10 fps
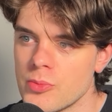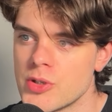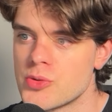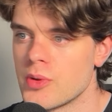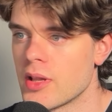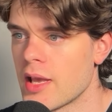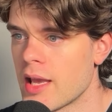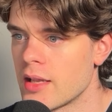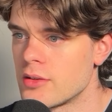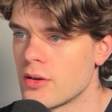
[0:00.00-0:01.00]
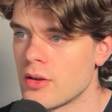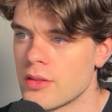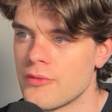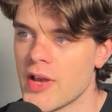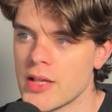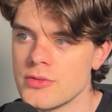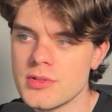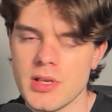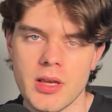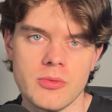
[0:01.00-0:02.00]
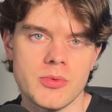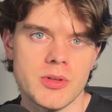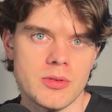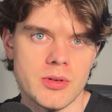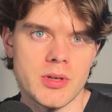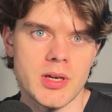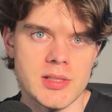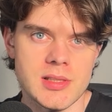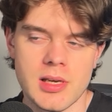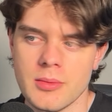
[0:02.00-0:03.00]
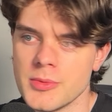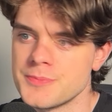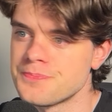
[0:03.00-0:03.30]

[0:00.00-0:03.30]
which will add all the values and return a sum.